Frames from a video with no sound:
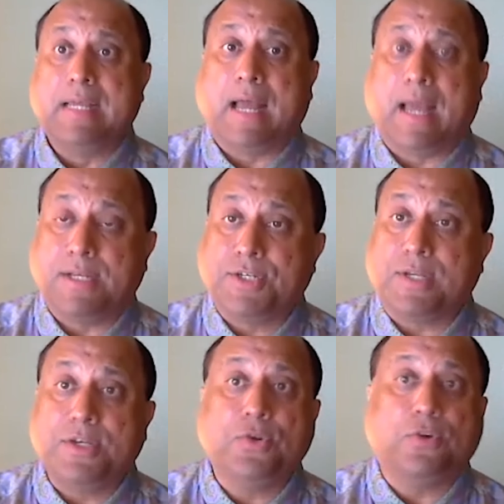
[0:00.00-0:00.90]
and
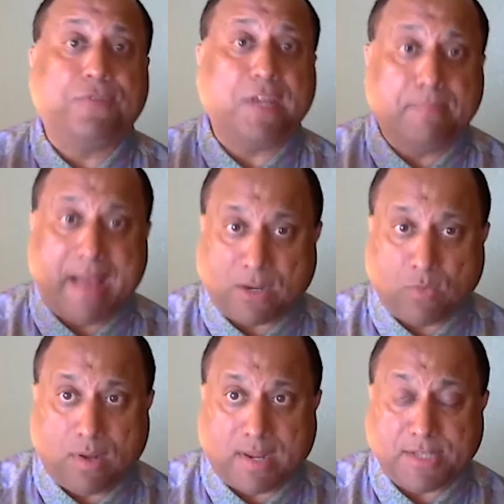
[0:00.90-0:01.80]
neurofeedback
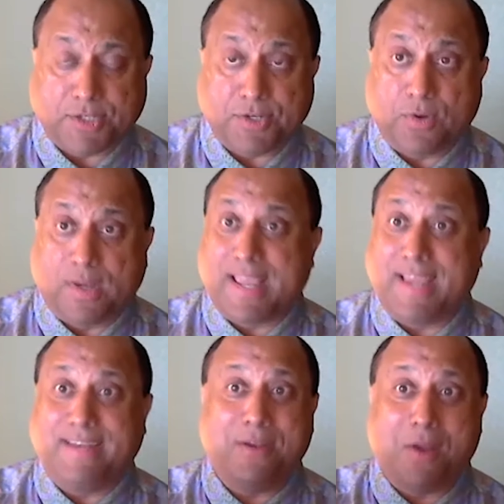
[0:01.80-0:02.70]
work, as you know.
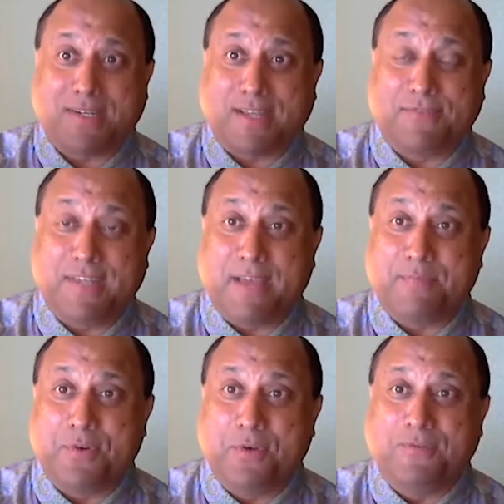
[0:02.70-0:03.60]
Again, not FDA
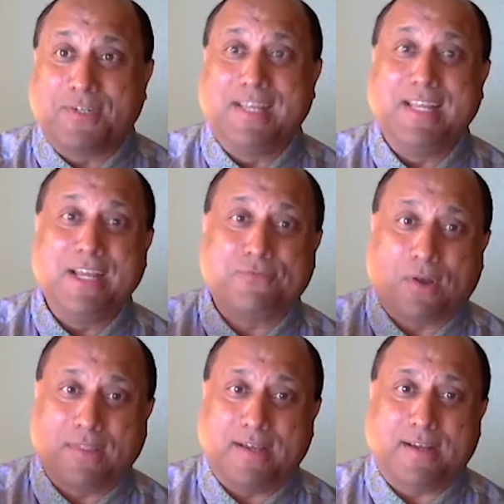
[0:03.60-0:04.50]
approved
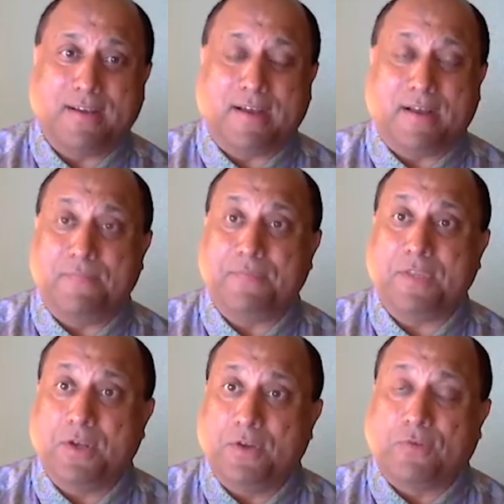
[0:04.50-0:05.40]
for the,
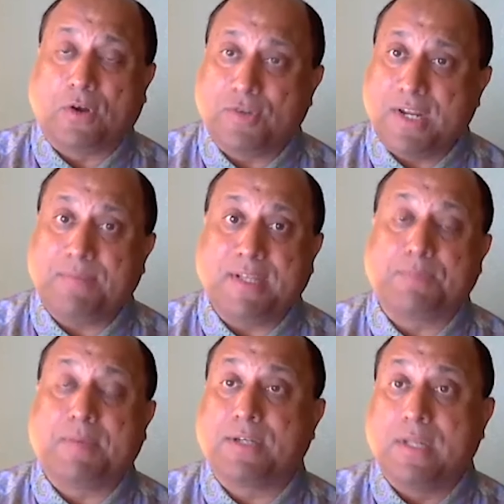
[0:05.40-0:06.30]
you know, for treatments,
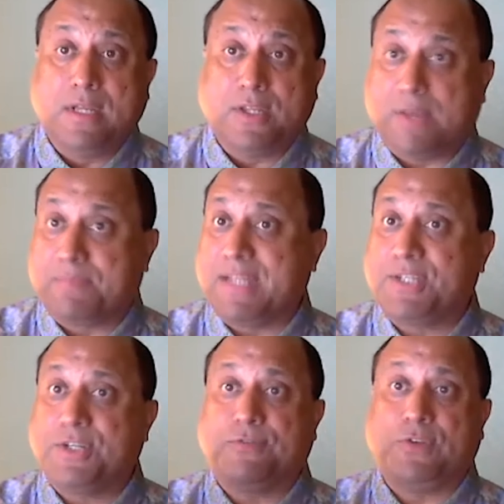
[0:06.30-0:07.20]
but you have
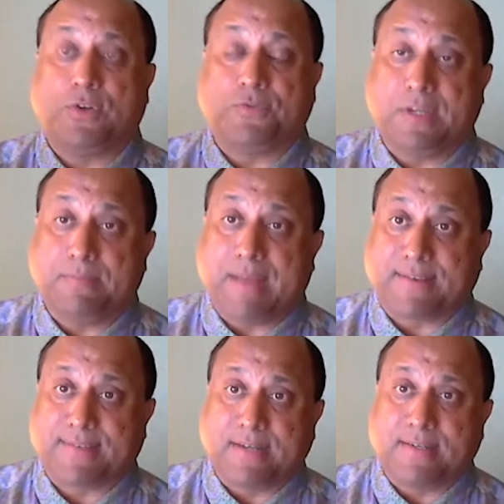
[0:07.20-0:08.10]
plenty of
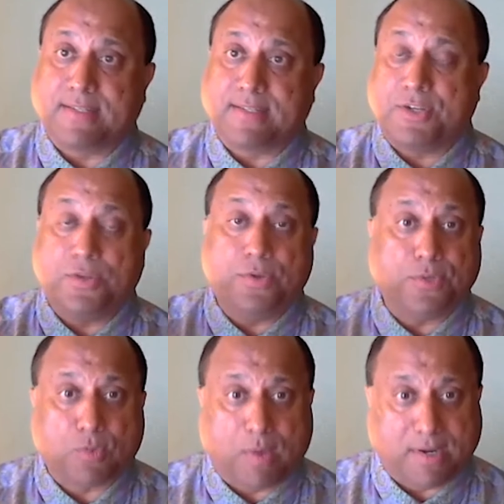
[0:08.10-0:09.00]
neurofeedback centers that you
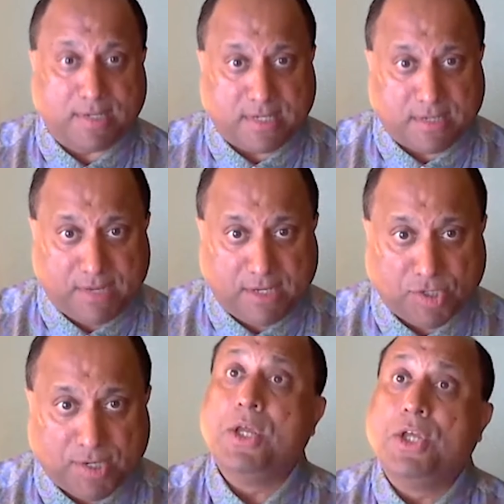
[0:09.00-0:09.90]
use quantitative
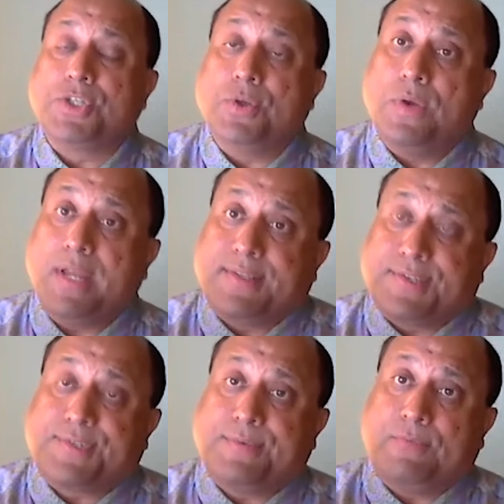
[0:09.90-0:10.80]
EEG. So
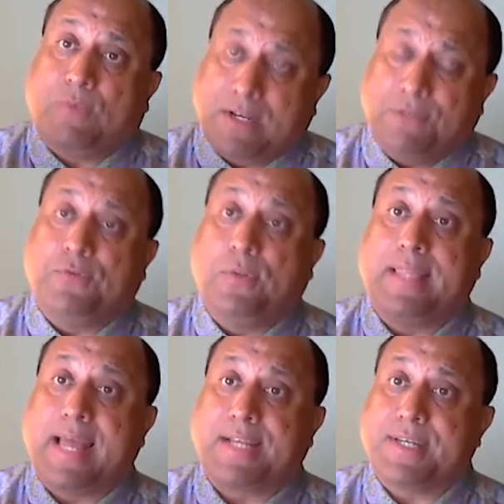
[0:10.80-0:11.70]
it's wonderful
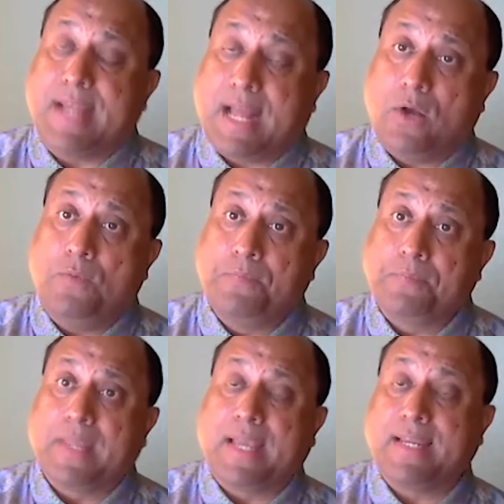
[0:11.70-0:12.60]
that now
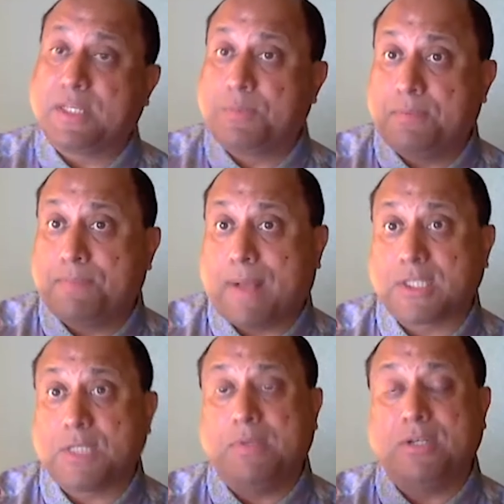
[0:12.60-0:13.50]
it has been
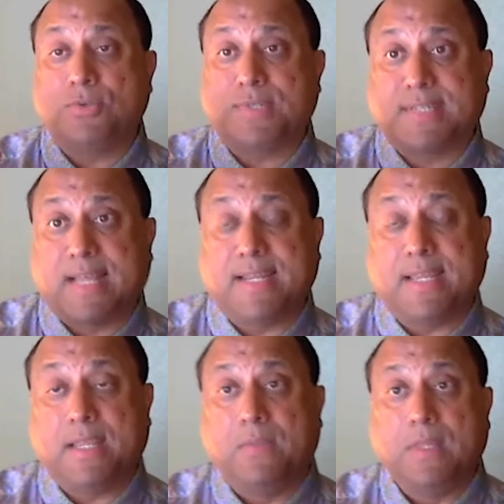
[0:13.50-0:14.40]
possible to
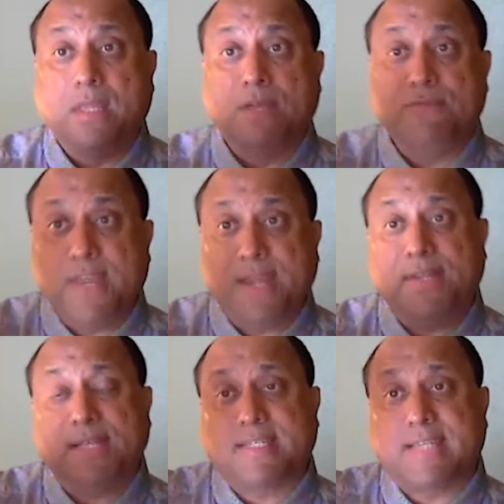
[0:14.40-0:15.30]
study
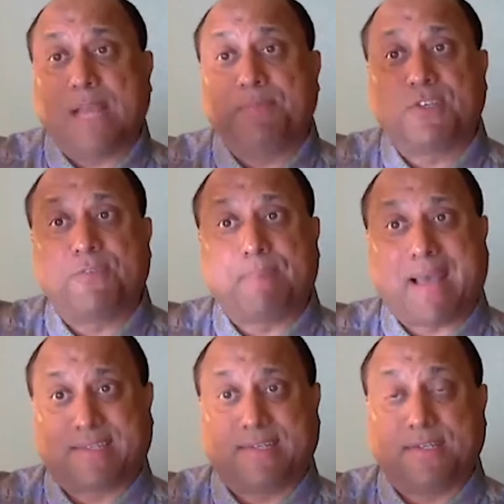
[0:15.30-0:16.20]
various types of
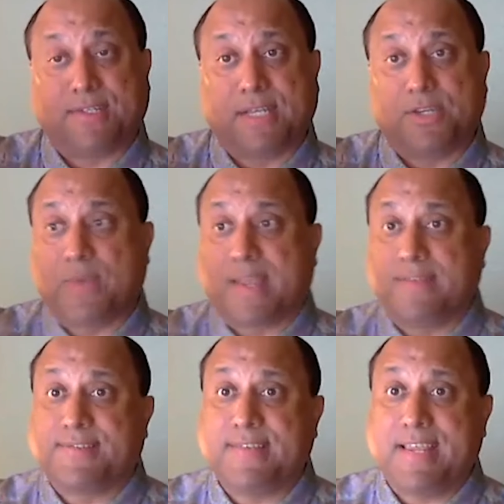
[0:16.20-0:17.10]
patterns that you can
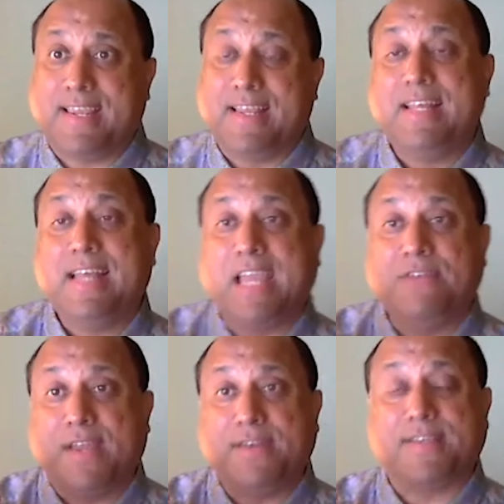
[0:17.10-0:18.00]
see in
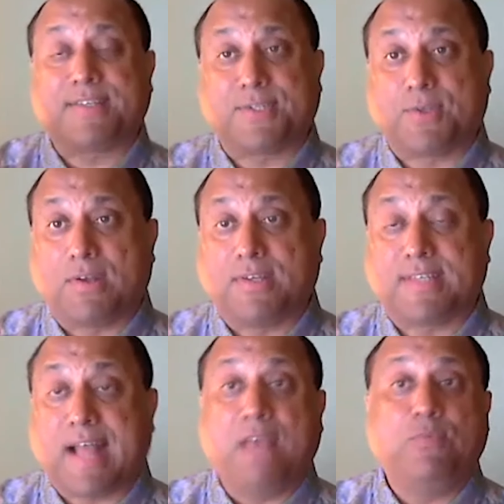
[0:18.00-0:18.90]
various
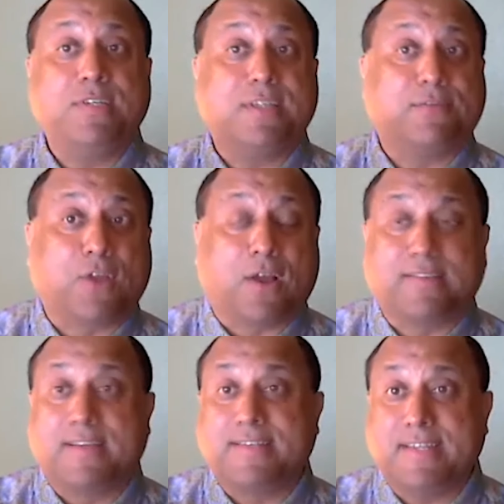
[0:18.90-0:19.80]
disorders. I wouldn't have thought
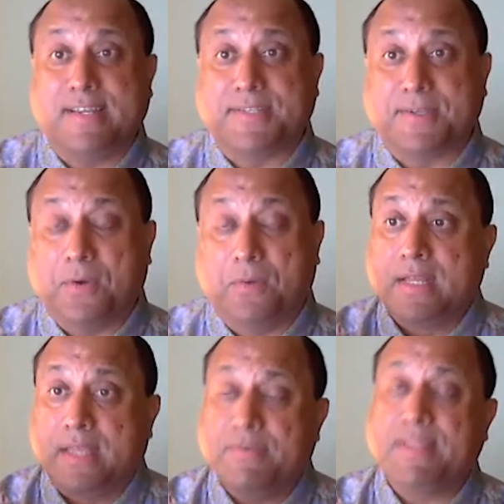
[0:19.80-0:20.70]
30 years ago,
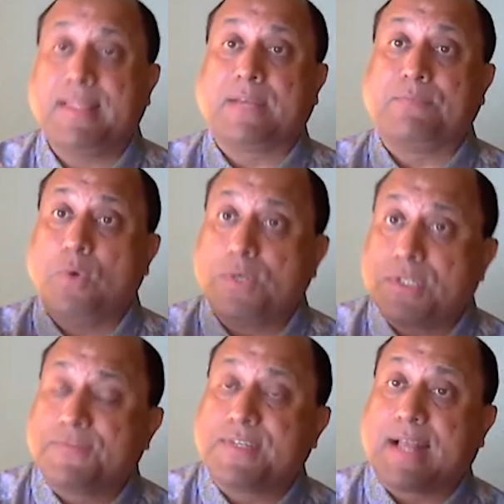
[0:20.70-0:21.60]
given that most
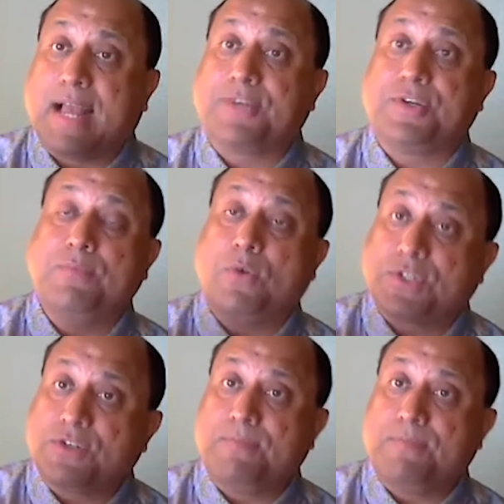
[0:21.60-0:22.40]
of psychiatry, most of